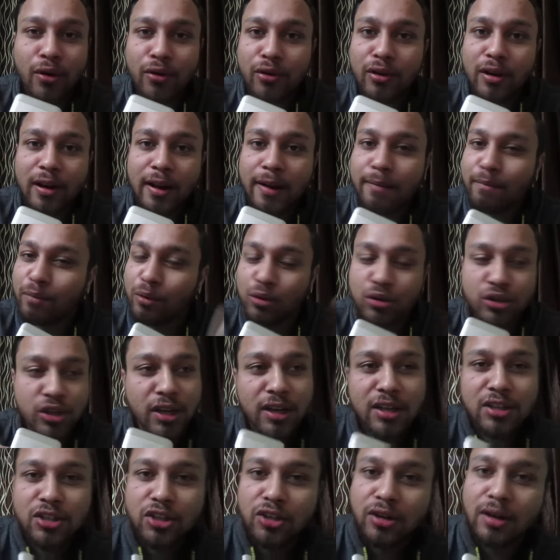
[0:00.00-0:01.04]
out you're like
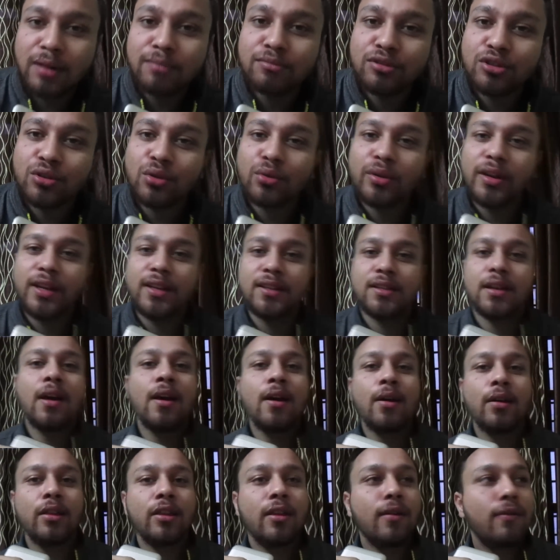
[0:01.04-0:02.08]
posting instagram stories
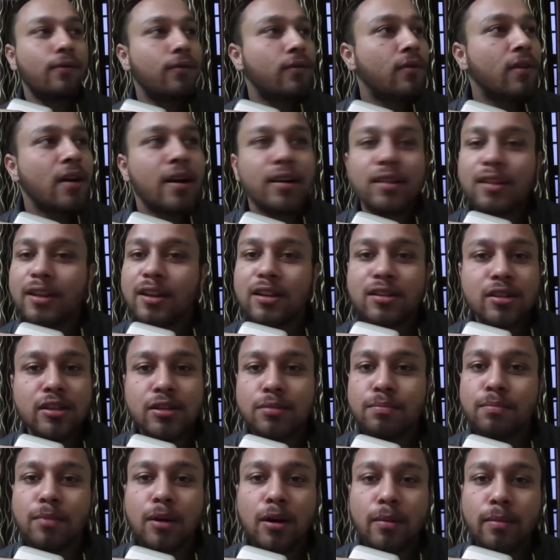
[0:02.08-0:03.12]
the fuck there's
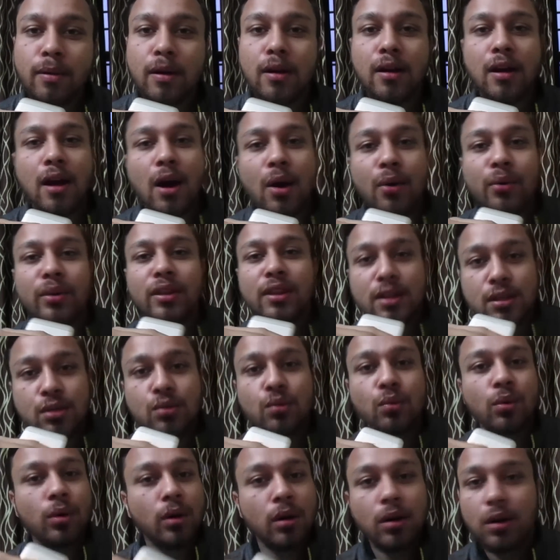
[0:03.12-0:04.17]
this purple cow in this
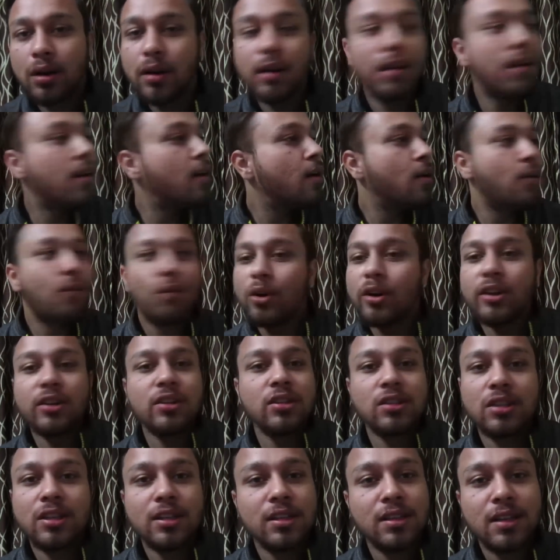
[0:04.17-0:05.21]
world what
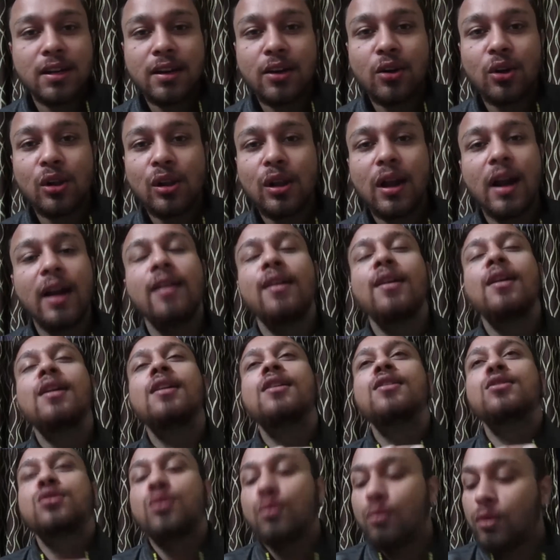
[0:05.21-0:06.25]
is this and all that
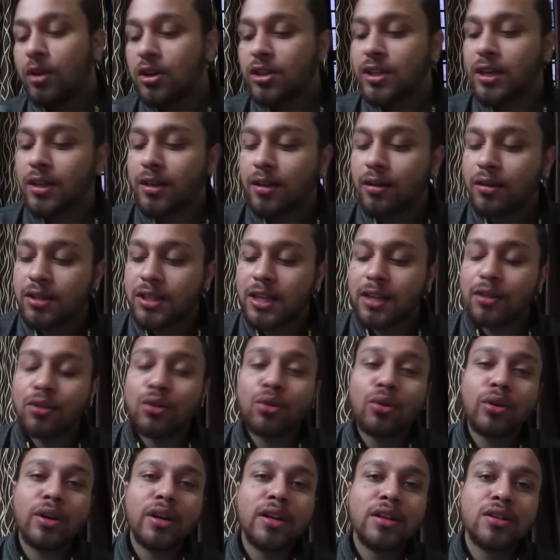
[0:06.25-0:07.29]
so what seth, seth
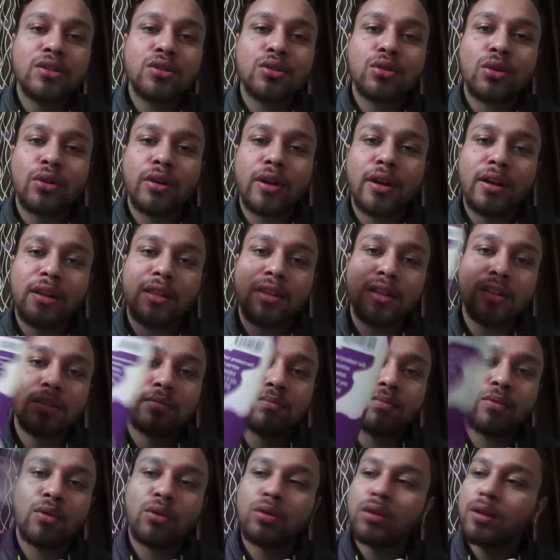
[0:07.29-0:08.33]
godin is talking in this
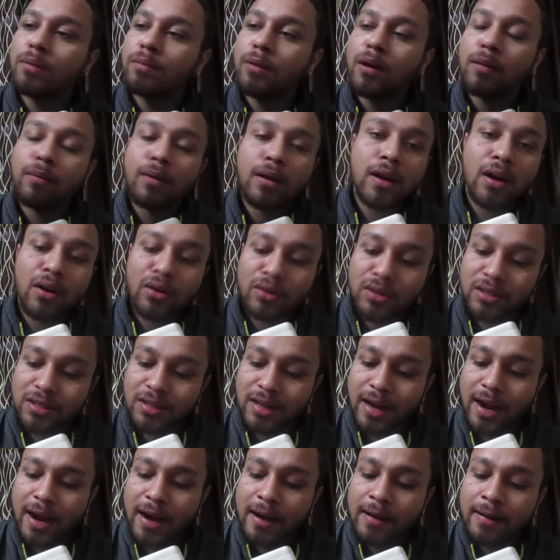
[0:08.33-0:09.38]
book the purple cow is
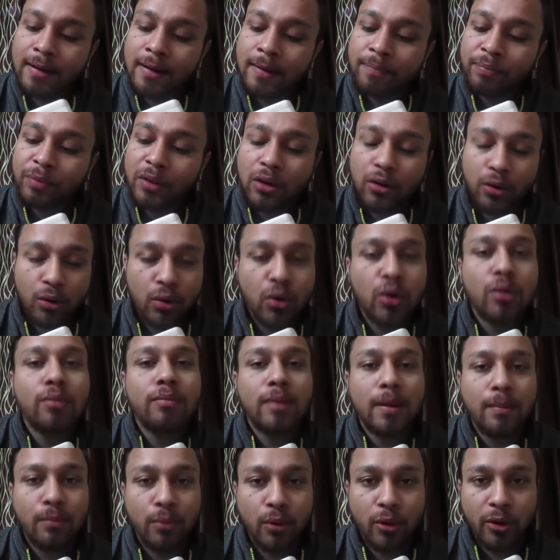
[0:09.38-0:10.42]
that don't
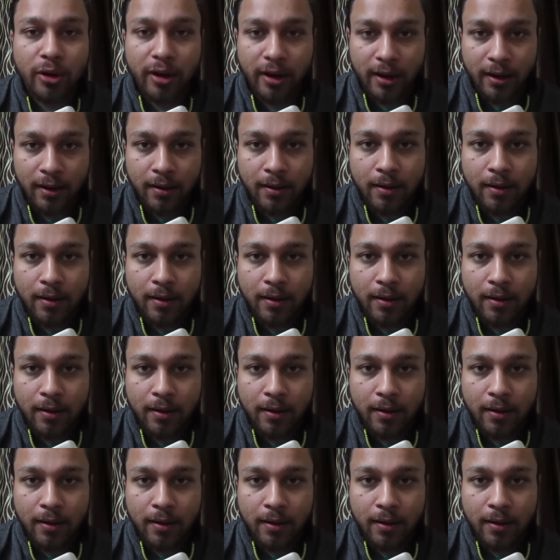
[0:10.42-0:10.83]
be boring